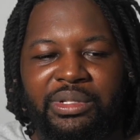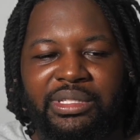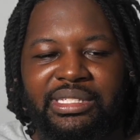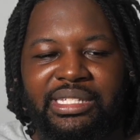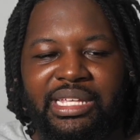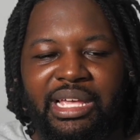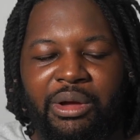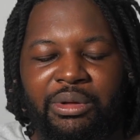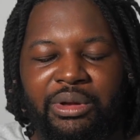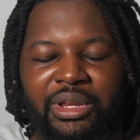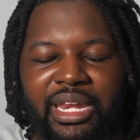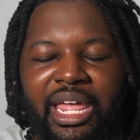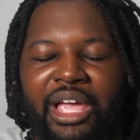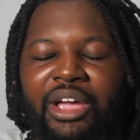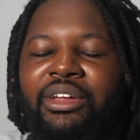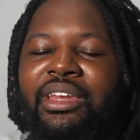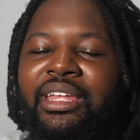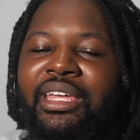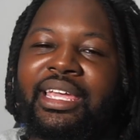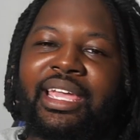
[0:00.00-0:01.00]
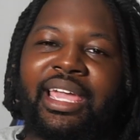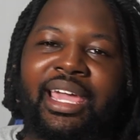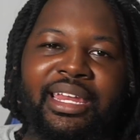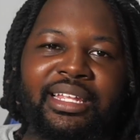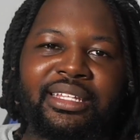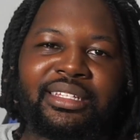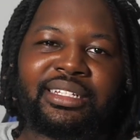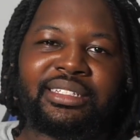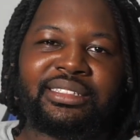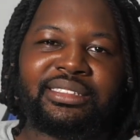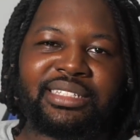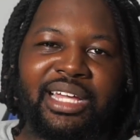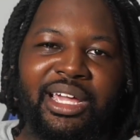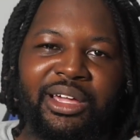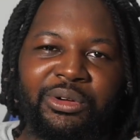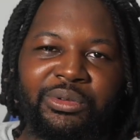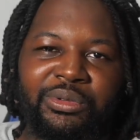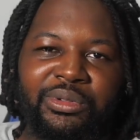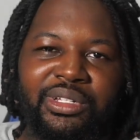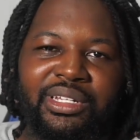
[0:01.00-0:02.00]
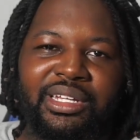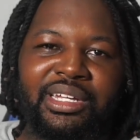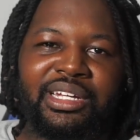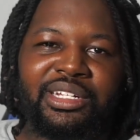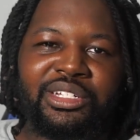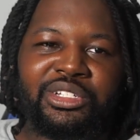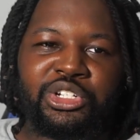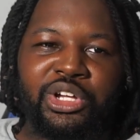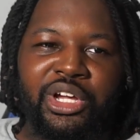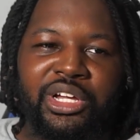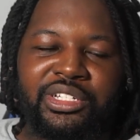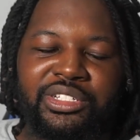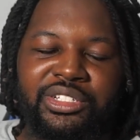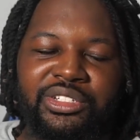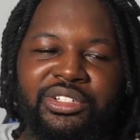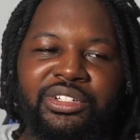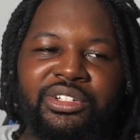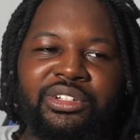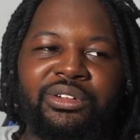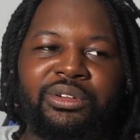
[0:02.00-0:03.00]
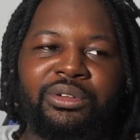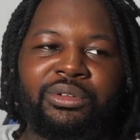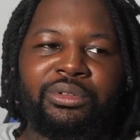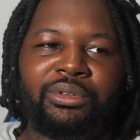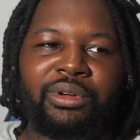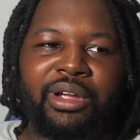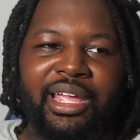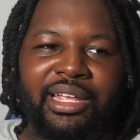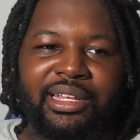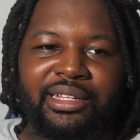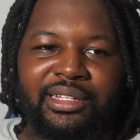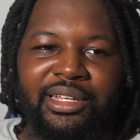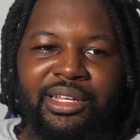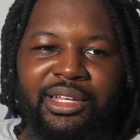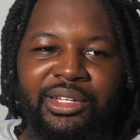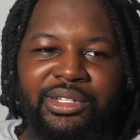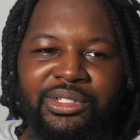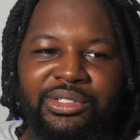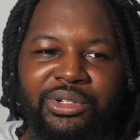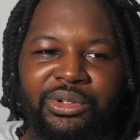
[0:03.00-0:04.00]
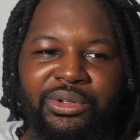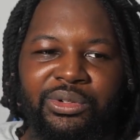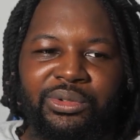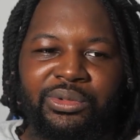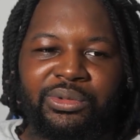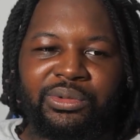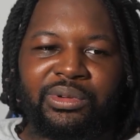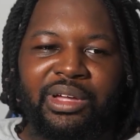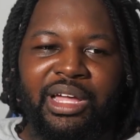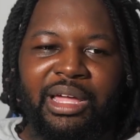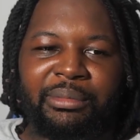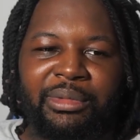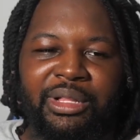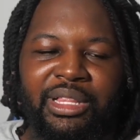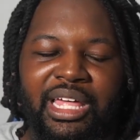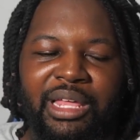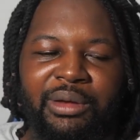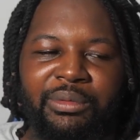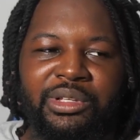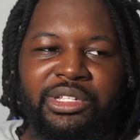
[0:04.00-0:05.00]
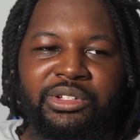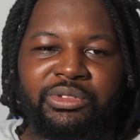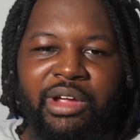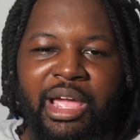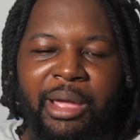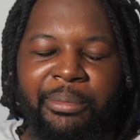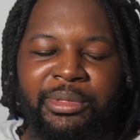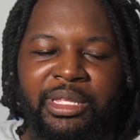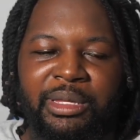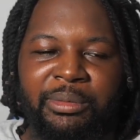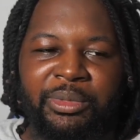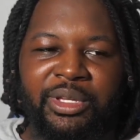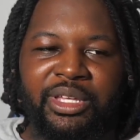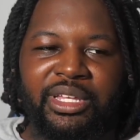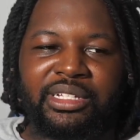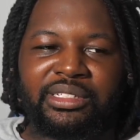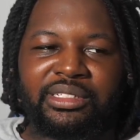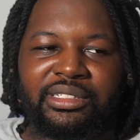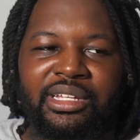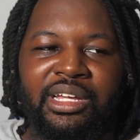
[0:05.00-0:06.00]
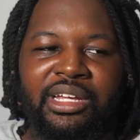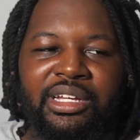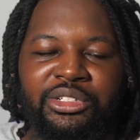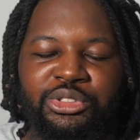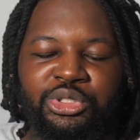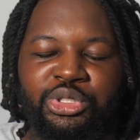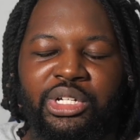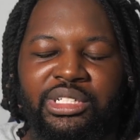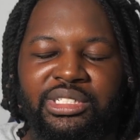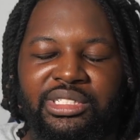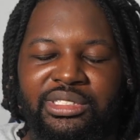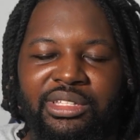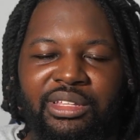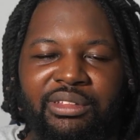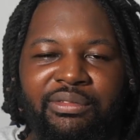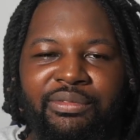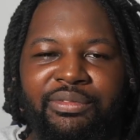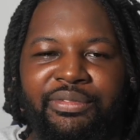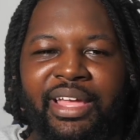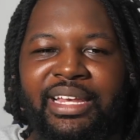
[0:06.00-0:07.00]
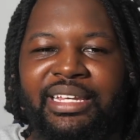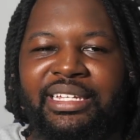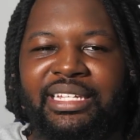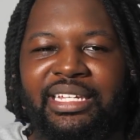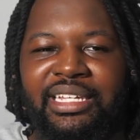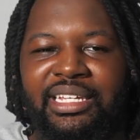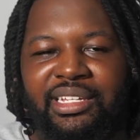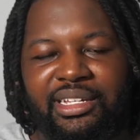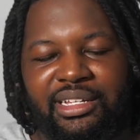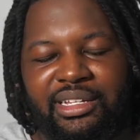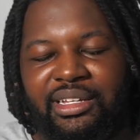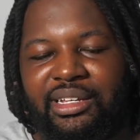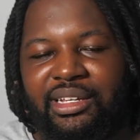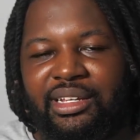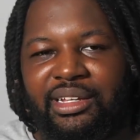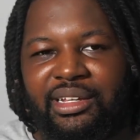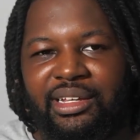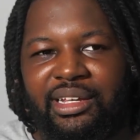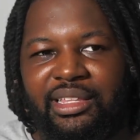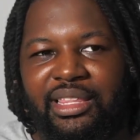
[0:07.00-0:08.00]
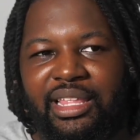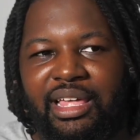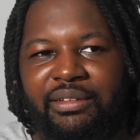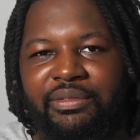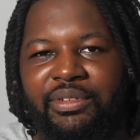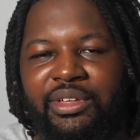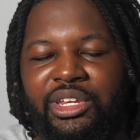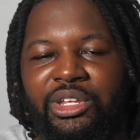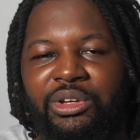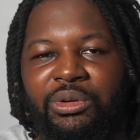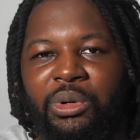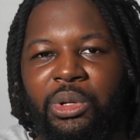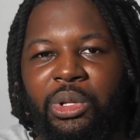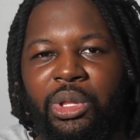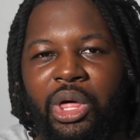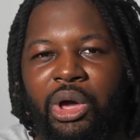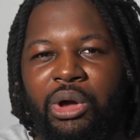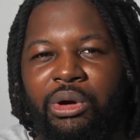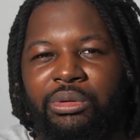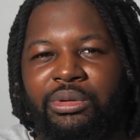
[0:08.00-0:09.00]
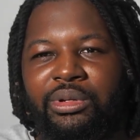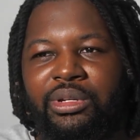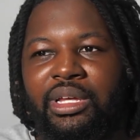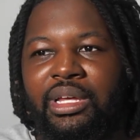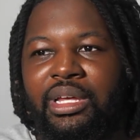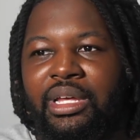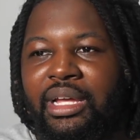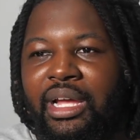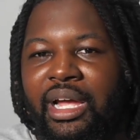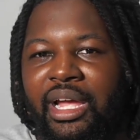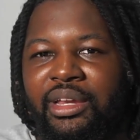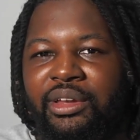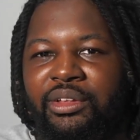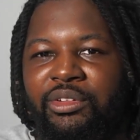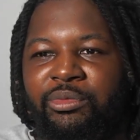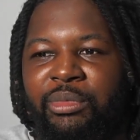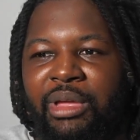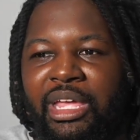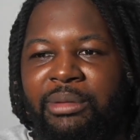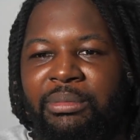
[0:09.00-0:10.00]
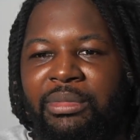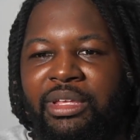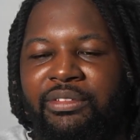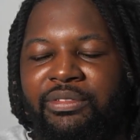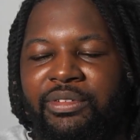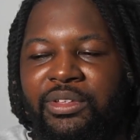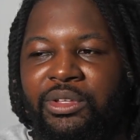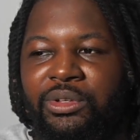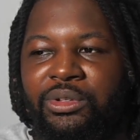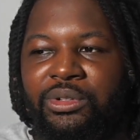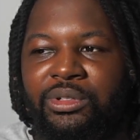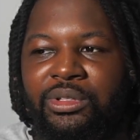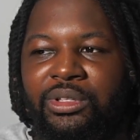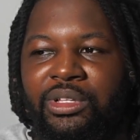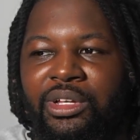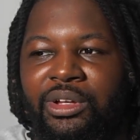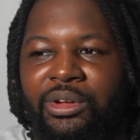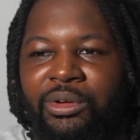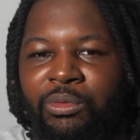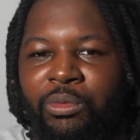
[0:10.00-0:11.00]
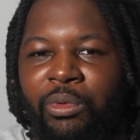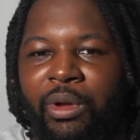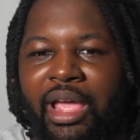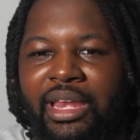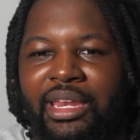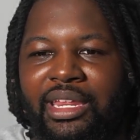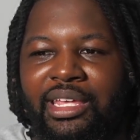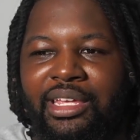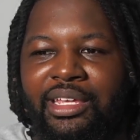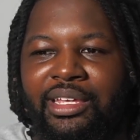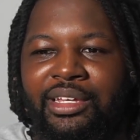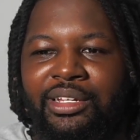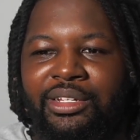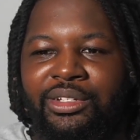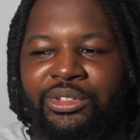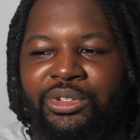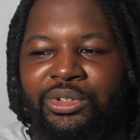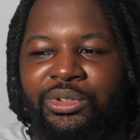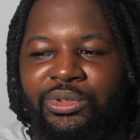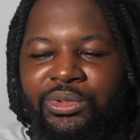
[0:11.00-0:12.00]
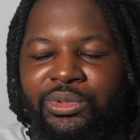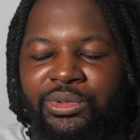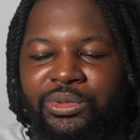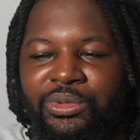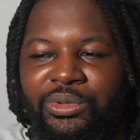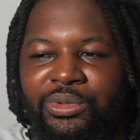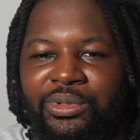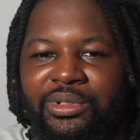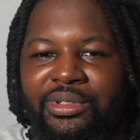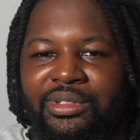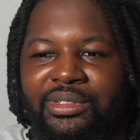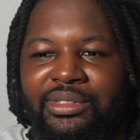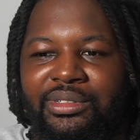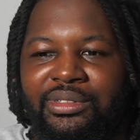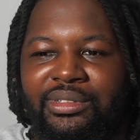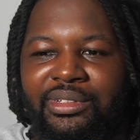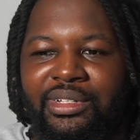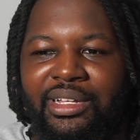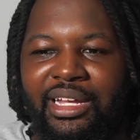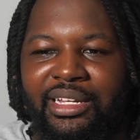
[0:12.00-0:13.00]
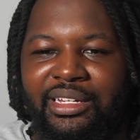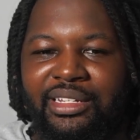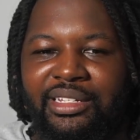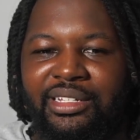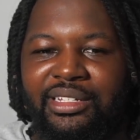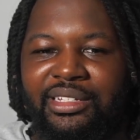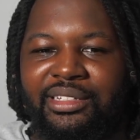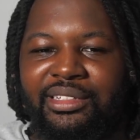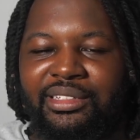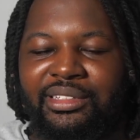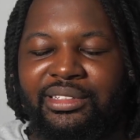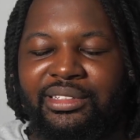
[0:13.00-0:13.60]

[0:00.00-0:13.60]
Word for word: would sound and I couldn't get it to sound just right. So I'm glad we scrapped it because just venting in that video alone kind of made me feel ready to kind of